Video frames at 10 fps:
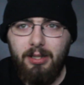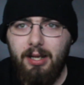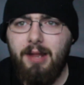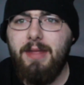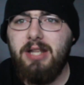
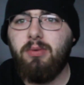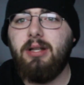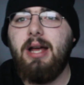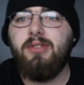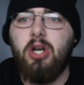And that's what
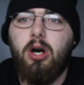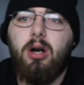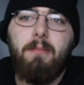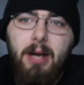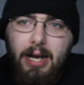allows
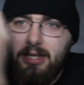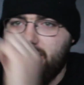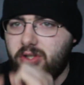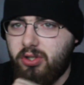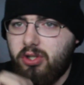our
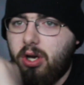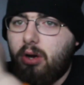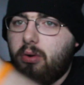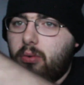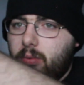minds to
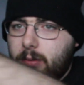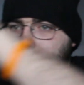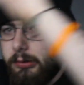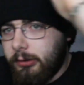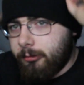go
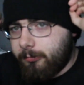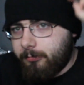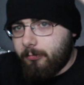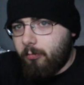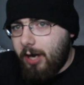
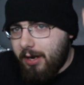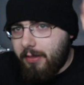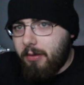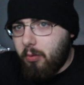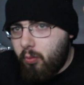where
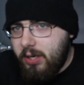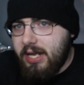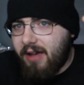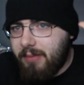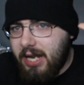
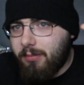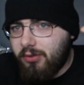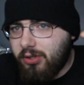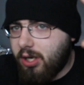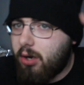we have been able
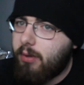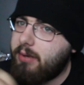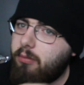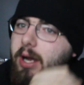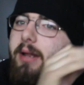to go
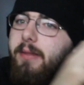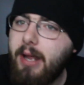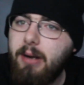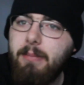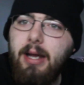and why
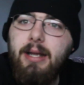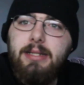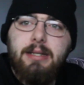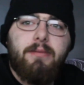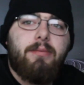their
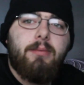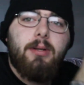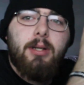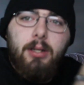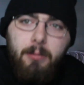minds have
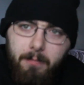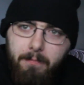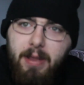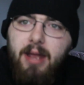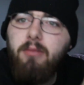
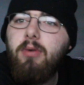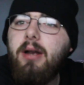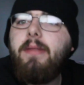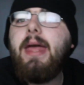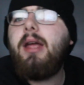been
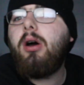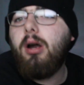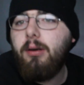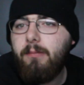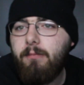where they
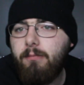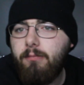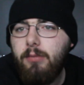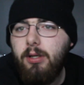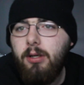are.
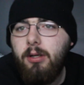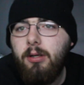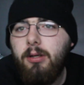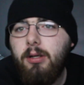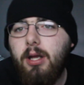
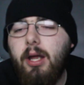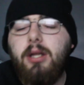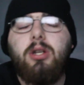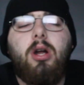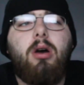
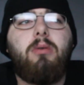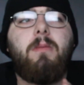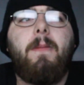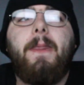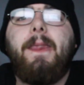And, you
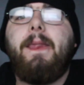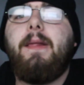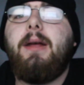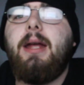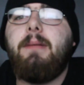know,
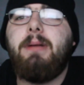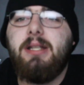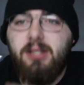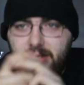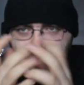but
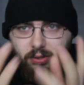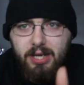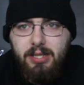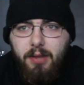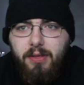it's
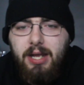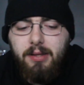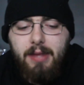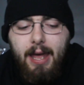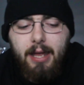crazy to
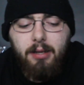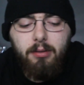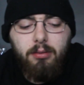think that